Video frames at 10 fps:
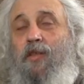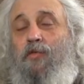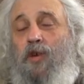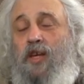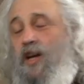
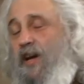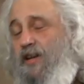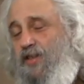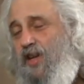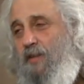three
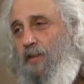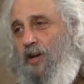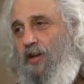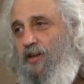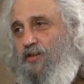guys came
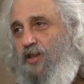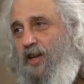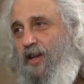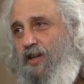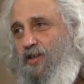out on
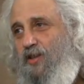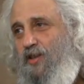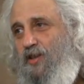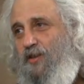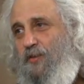stage
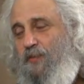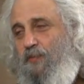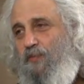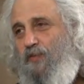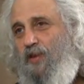
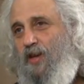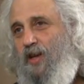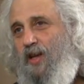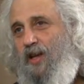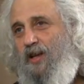
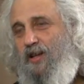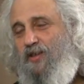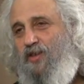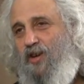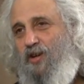
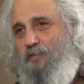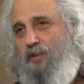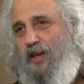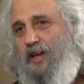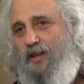and started to
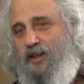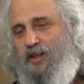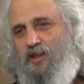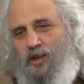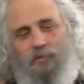play, and the
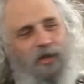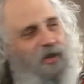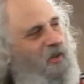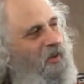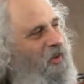guitar
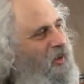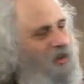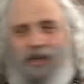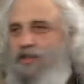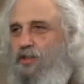player didn't
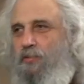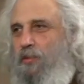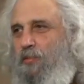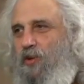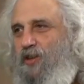look like
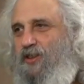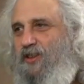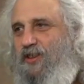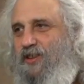Jimmy Martin,